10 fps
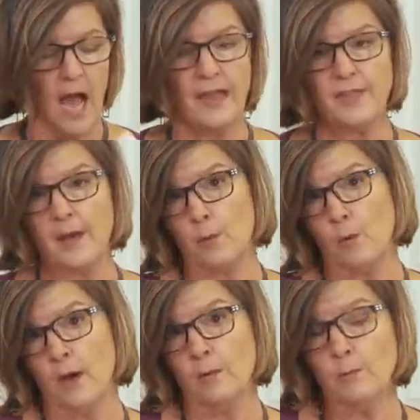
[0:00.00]
I thought,
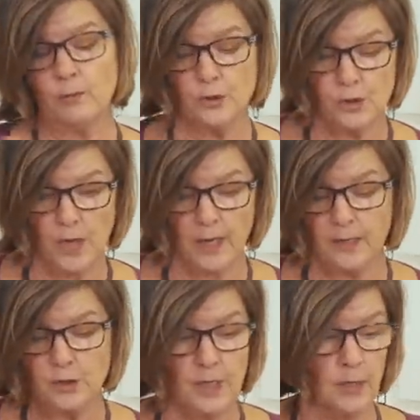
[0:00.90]
well, we'll
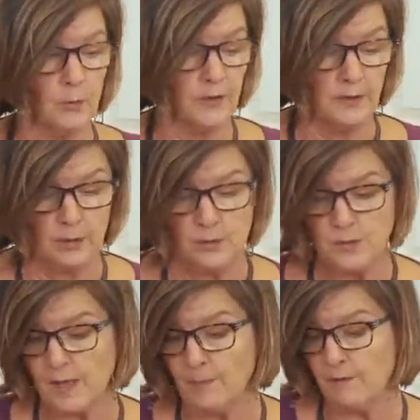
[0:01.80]
share share with you
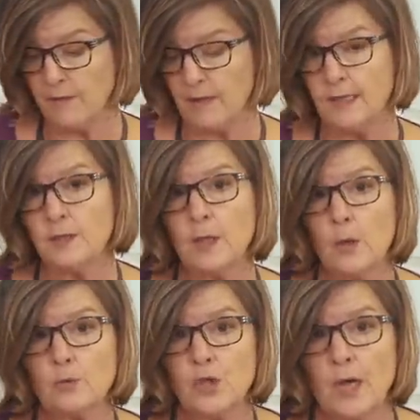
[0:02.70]
some of the
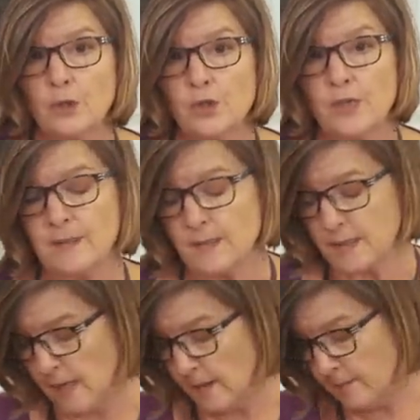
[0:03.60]
Indygo
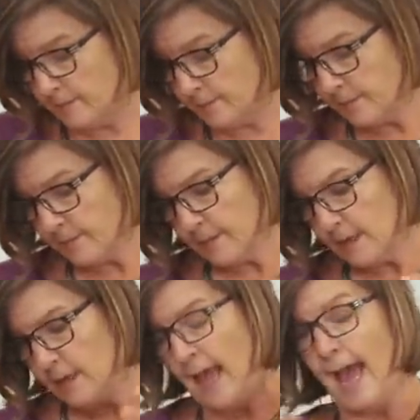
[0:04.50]
Junction's um,
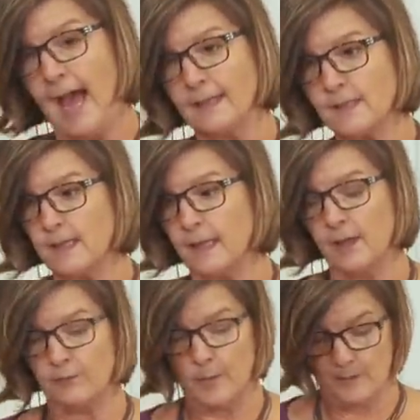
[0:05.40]
hats that
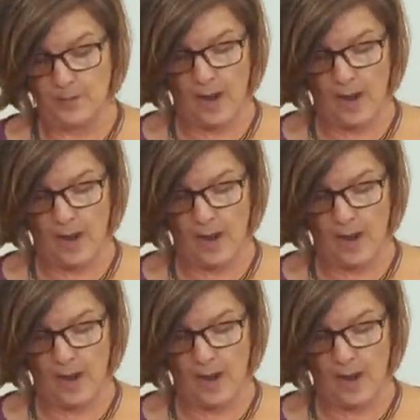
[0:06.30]
have been